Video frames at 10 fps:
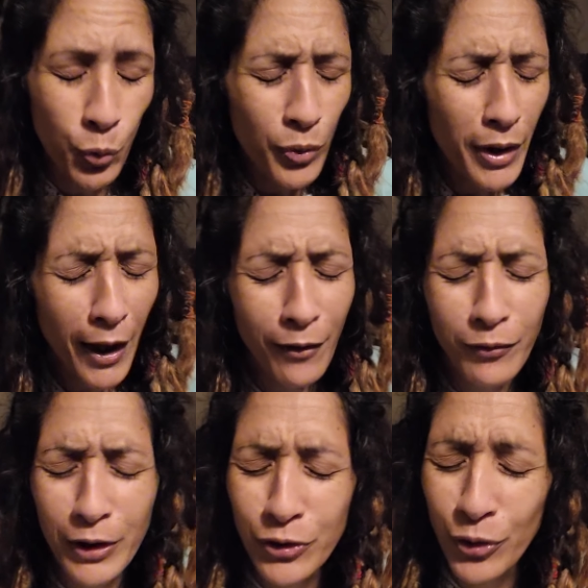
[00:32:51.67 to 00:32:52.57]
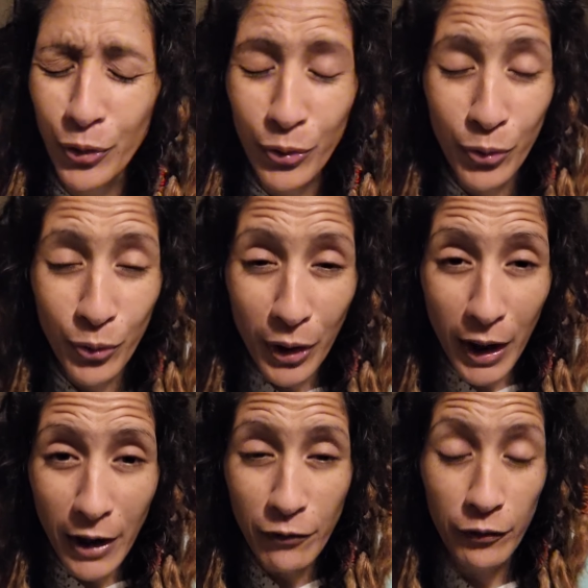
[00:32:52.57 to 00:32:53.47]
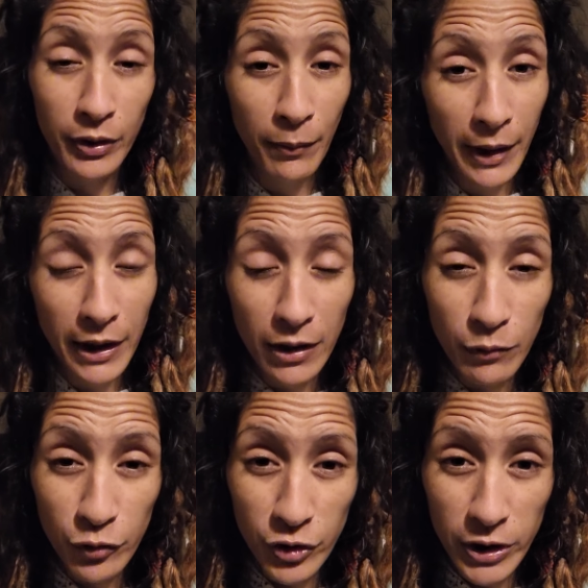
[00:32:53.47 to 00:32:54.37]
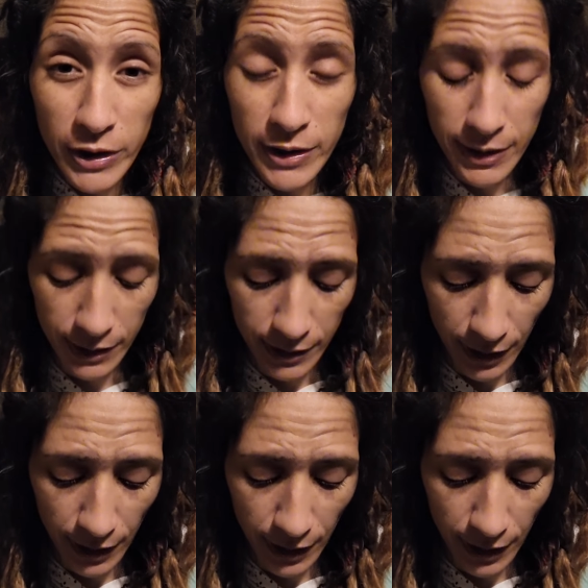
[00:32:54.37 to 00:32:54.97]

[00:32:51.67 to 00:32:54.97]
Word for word: We have eternal life in the mighty name of Jesus.